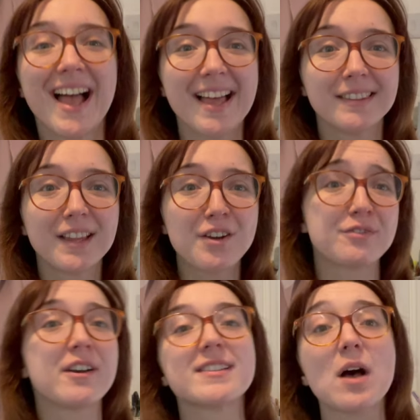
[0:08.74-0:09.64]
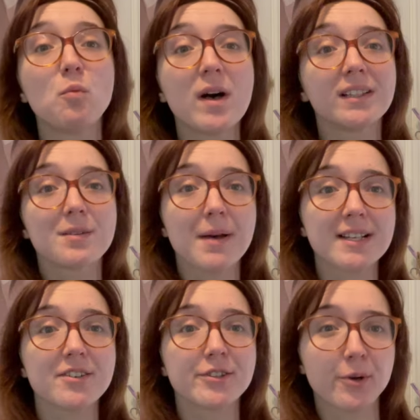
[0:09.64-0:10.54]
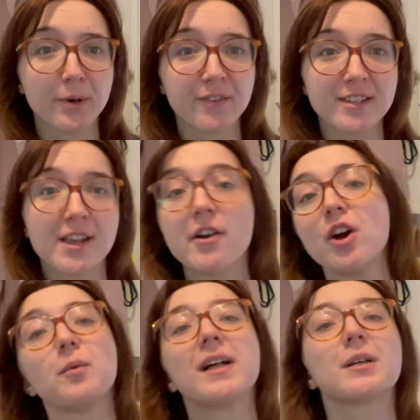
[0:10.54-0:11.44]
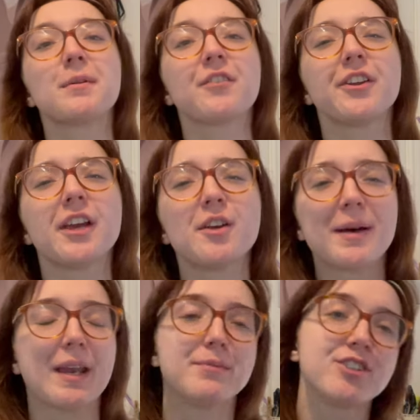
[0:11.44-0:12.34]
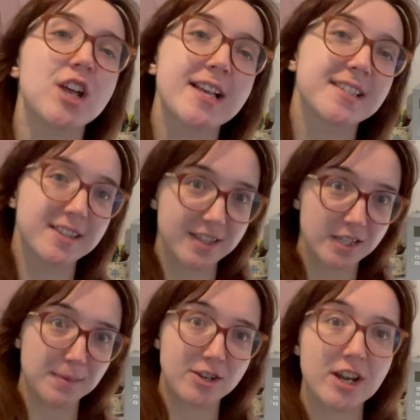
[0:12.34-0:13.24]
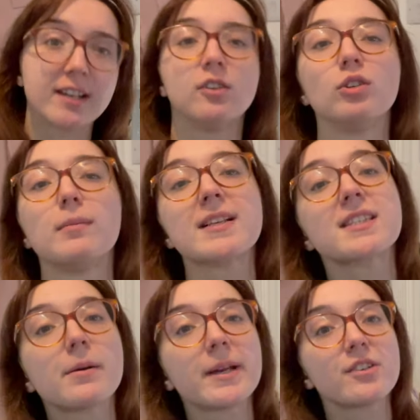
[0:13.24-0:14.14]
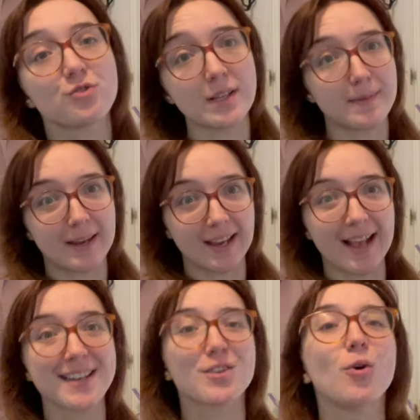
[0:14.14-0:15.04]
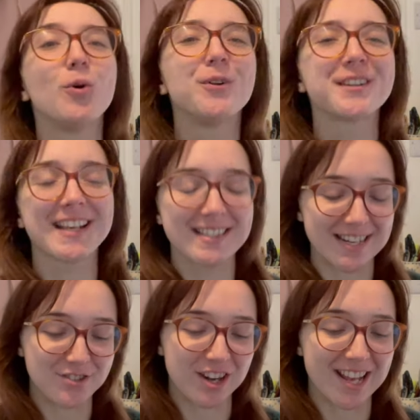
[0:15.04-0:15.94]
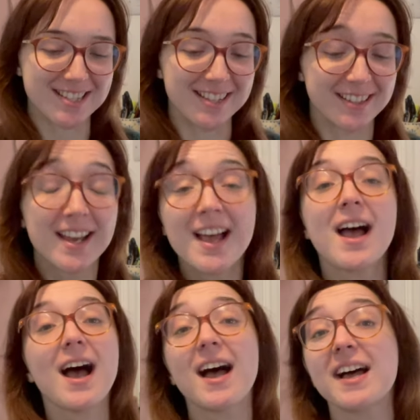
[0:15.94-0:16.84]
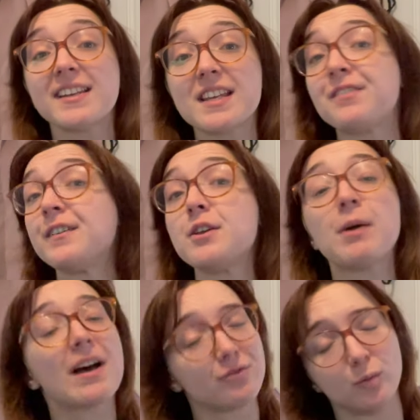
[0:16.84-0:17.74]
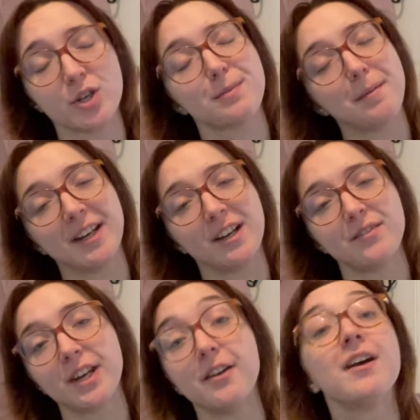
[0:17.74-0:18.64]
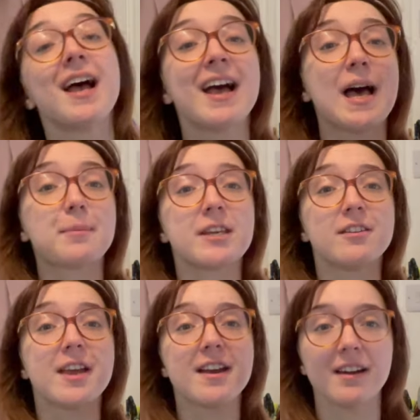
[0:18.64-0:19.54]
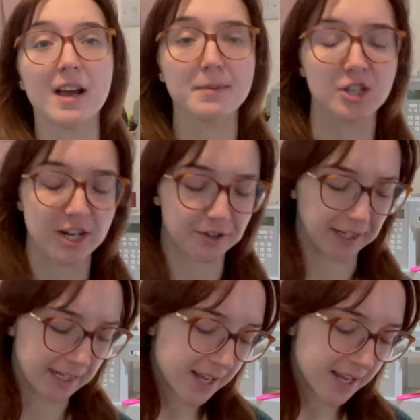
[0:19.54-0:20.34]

Hello folks, and welcome back to Sew On If I Sew, or welcome if you're new. My name is Jess and this is my channel all about sewing, dressmaking and all things stitch related. And if you haven't watched my Make 9 video, Happy New Year! Happy January!